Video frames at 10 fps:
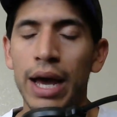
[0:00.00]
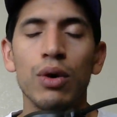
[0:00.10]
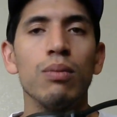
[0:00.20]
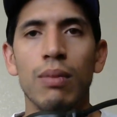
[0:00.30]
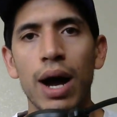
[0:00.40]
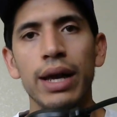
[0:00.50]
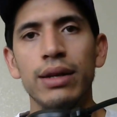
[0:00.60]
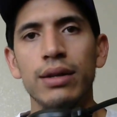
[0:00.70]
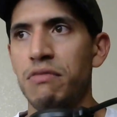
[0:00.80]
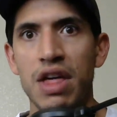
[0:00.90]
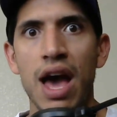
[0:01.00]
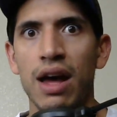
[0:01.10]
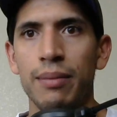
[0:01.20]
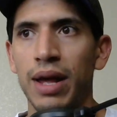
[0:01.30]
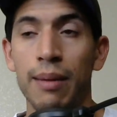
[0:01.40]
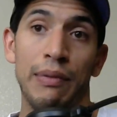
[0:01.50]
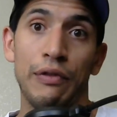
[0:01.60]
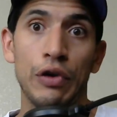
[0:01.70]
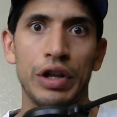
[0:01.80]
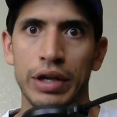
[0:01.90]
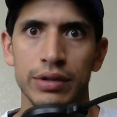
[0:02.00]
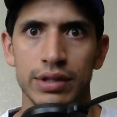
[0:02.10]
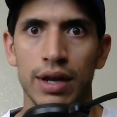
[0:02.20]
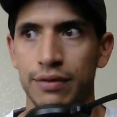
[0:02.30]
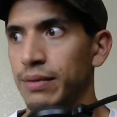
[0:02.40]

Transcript: I don't mind that. I mean, I prefer to kill stuff.